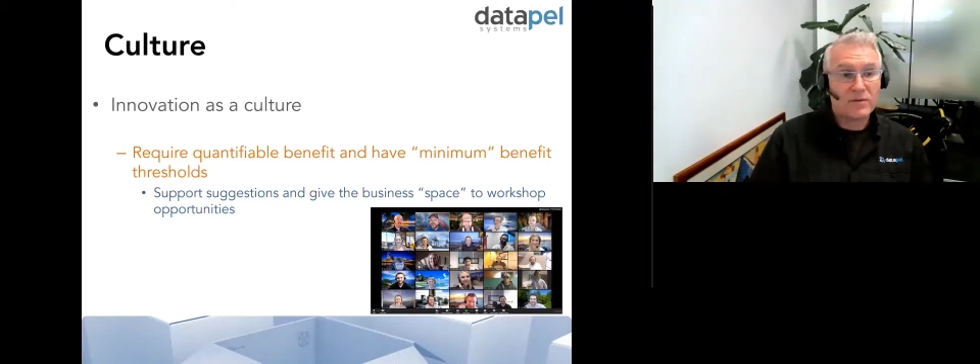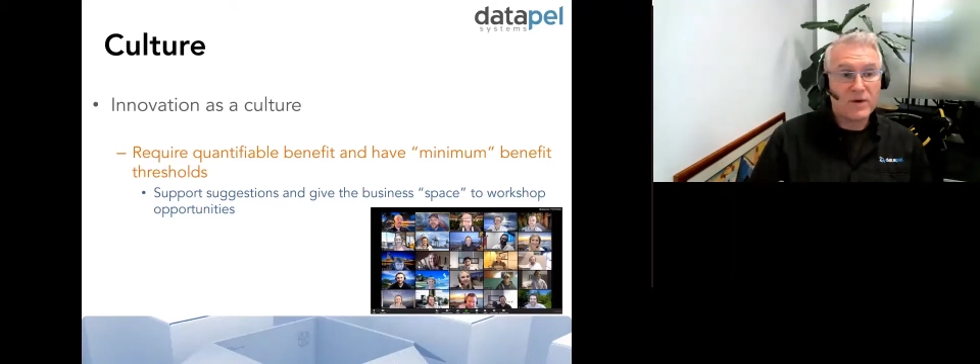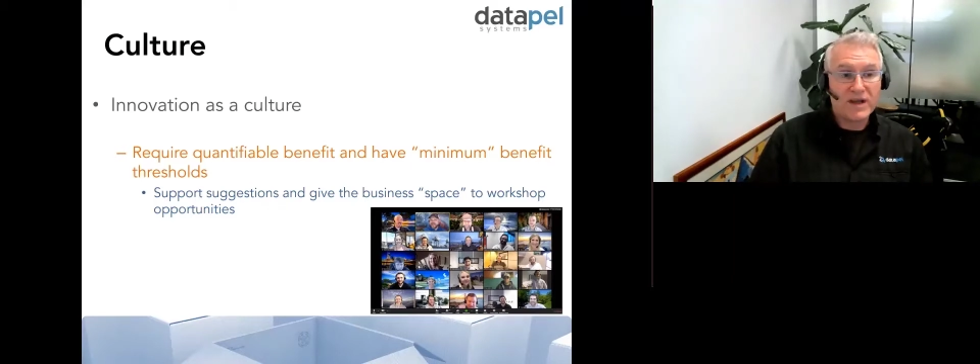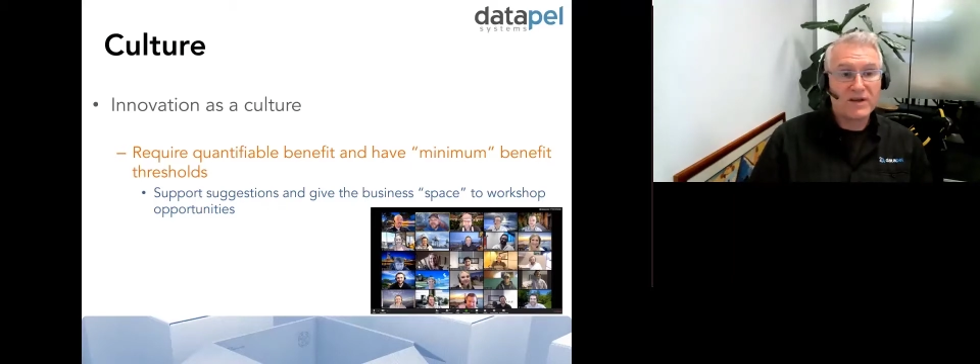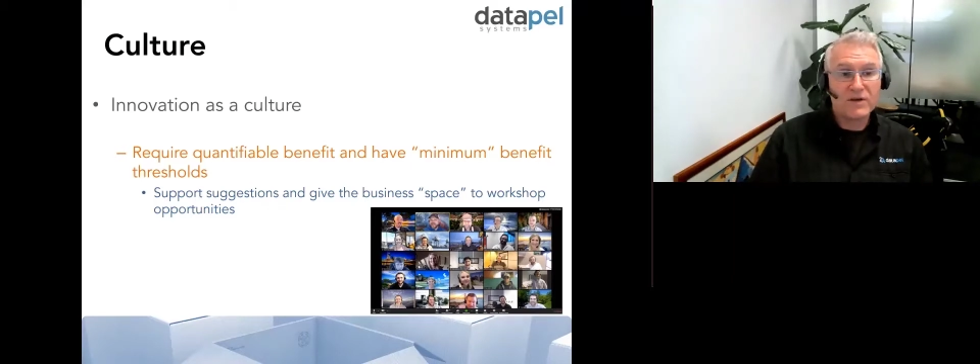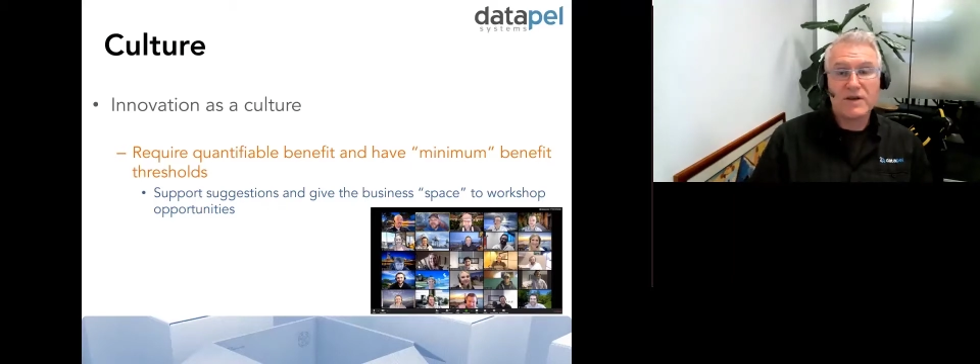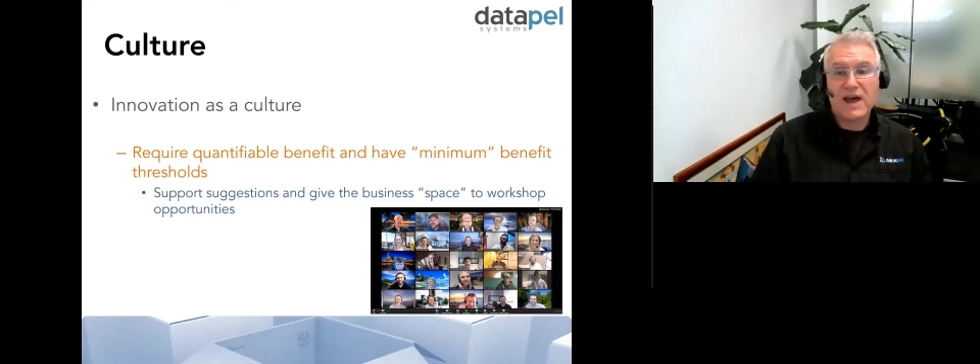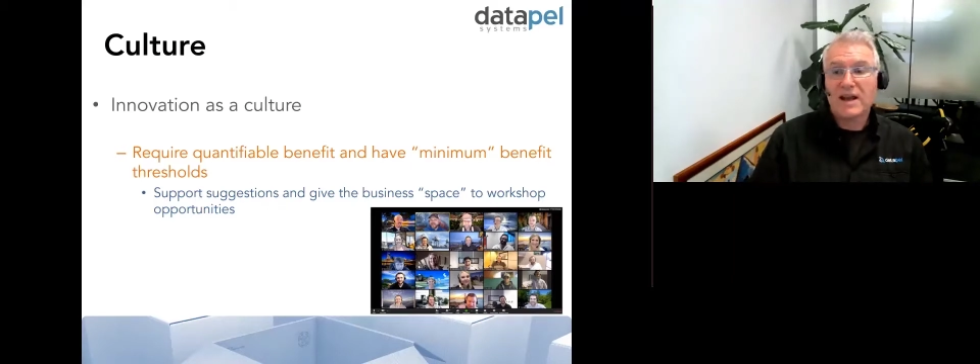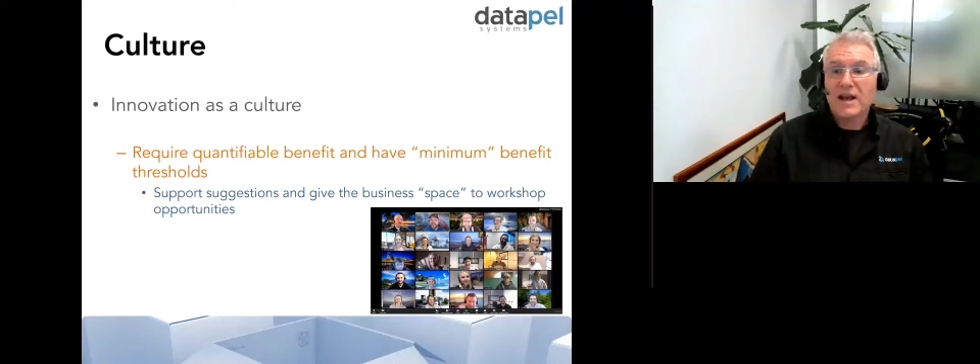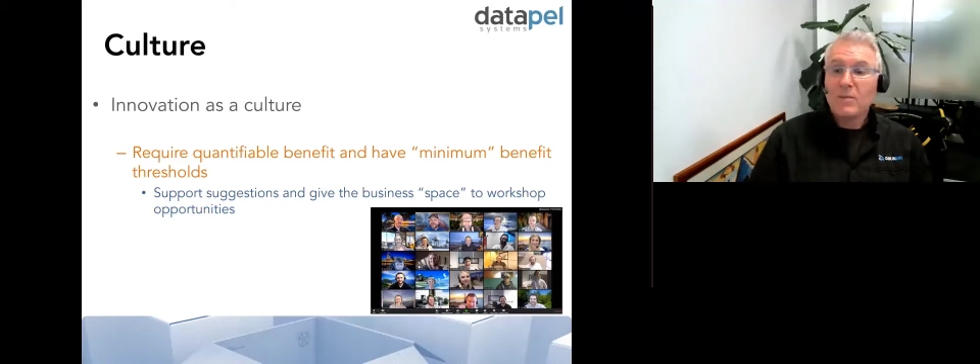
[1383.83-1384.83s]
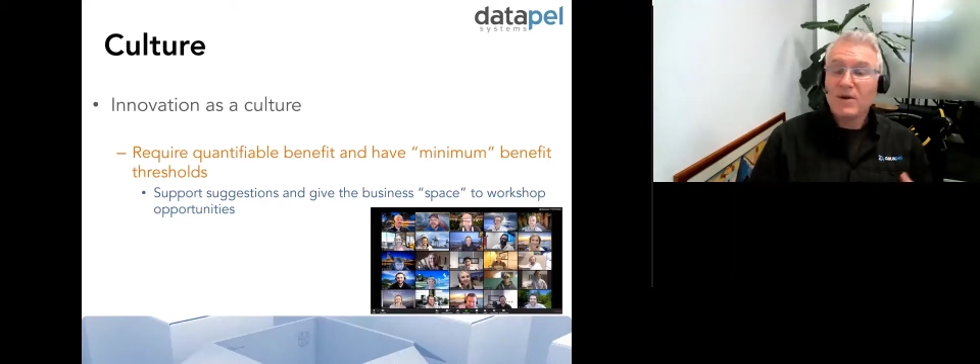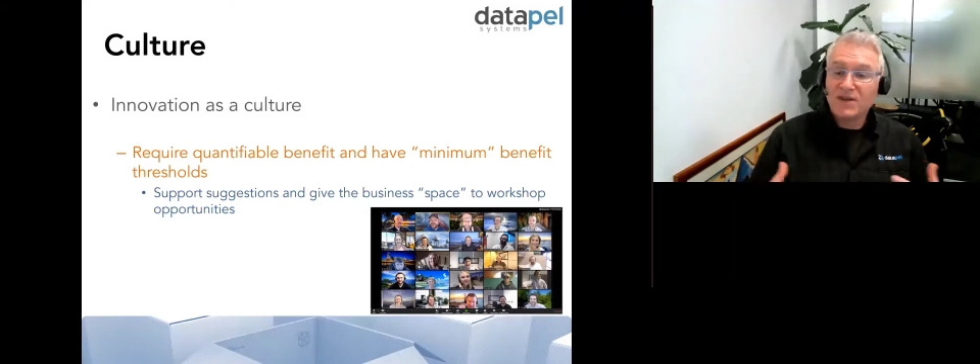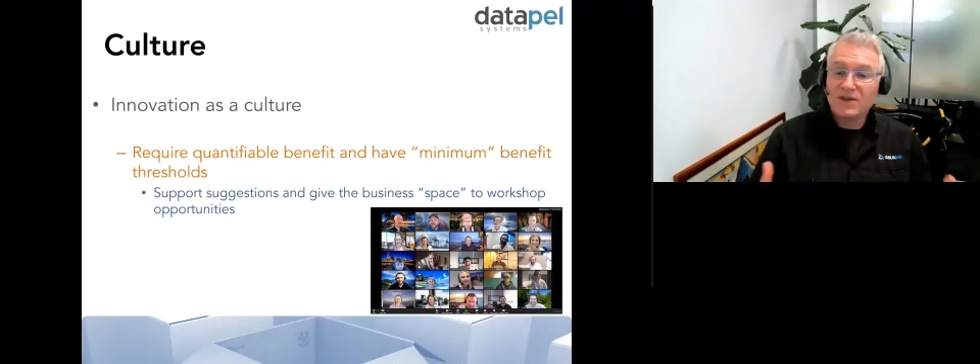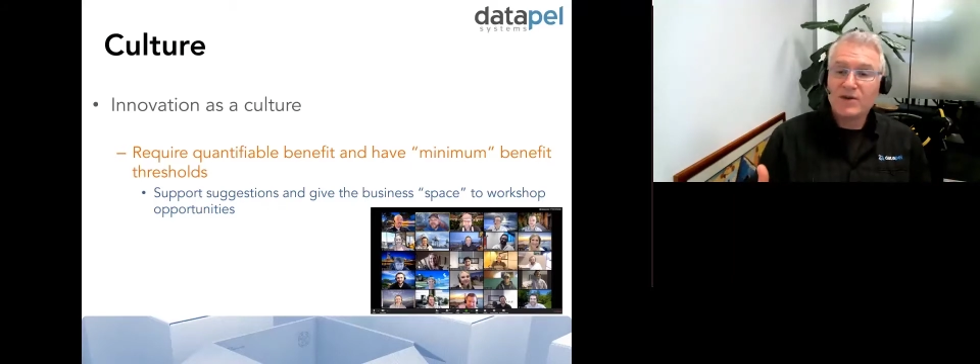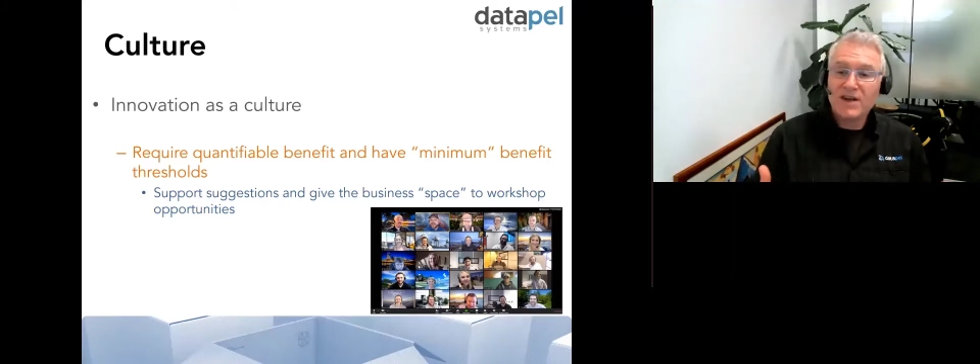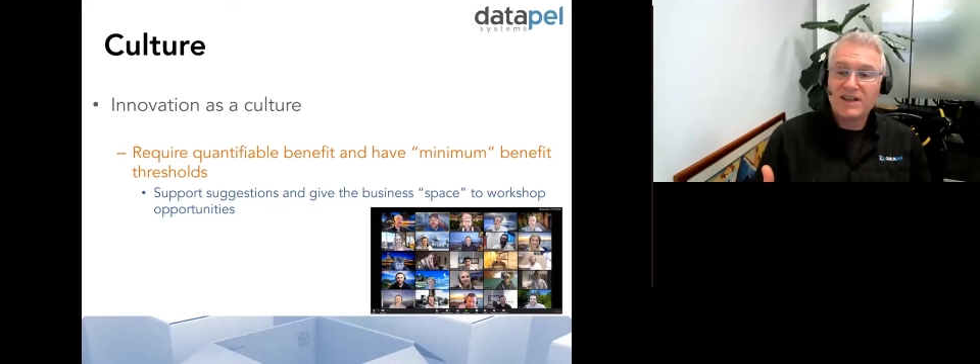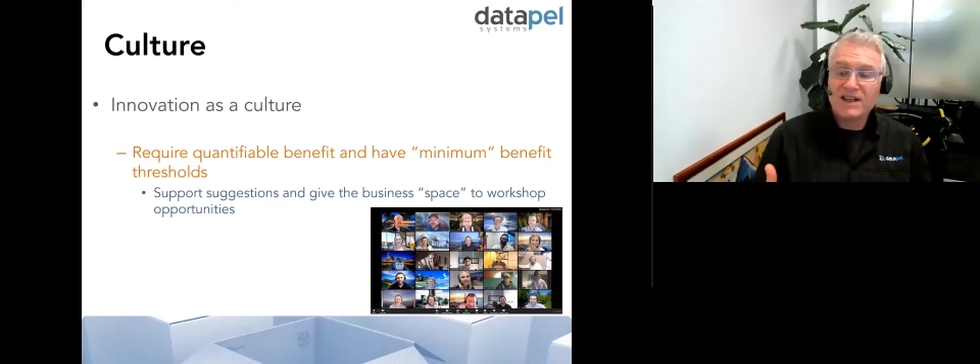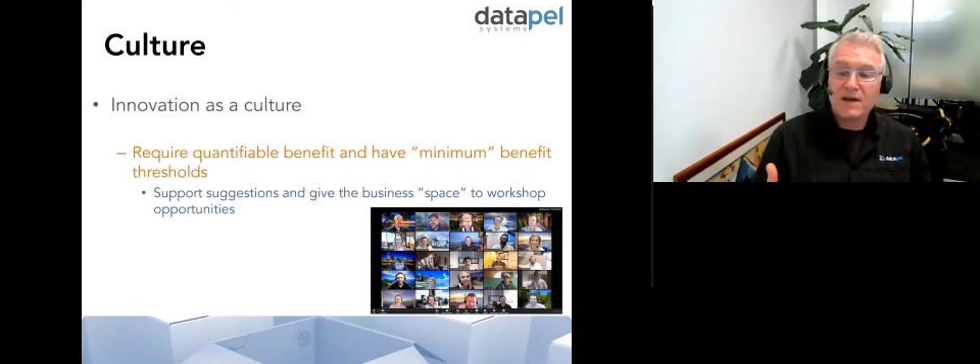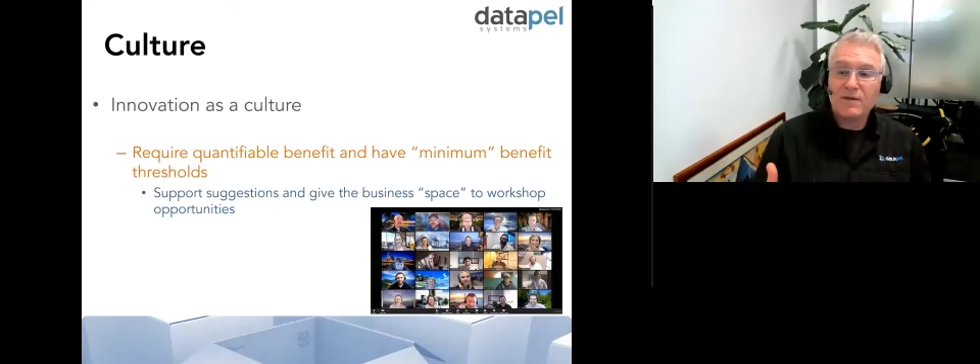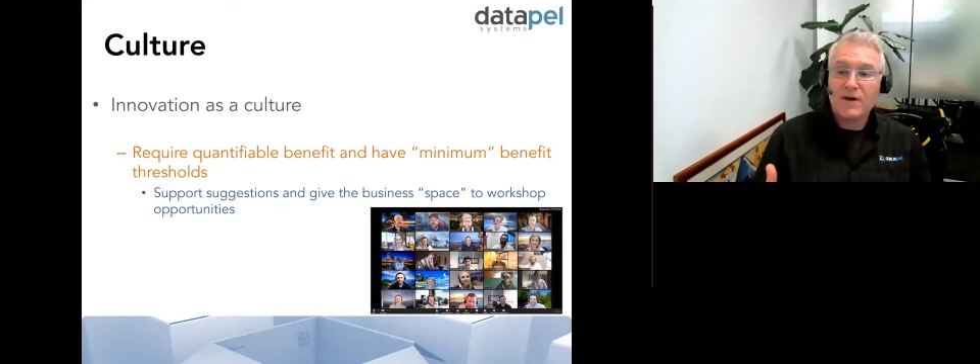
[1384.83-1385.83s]
We can do that. But you do need to
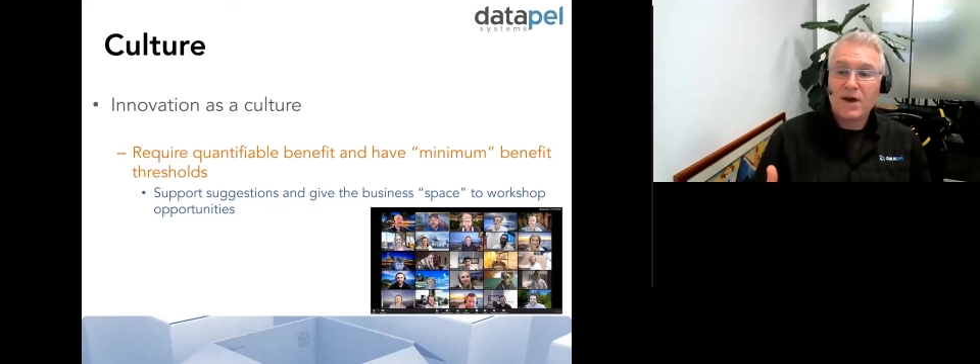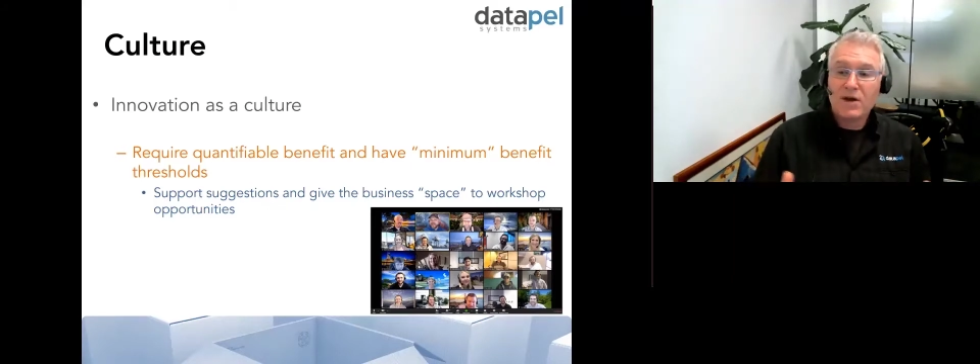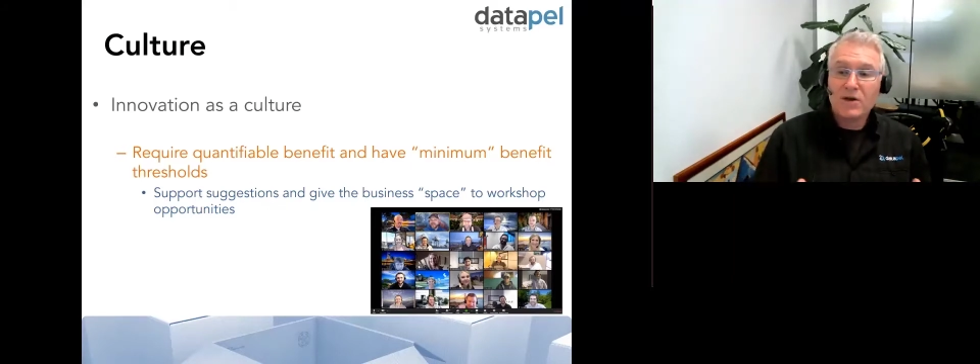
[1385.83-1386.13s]
give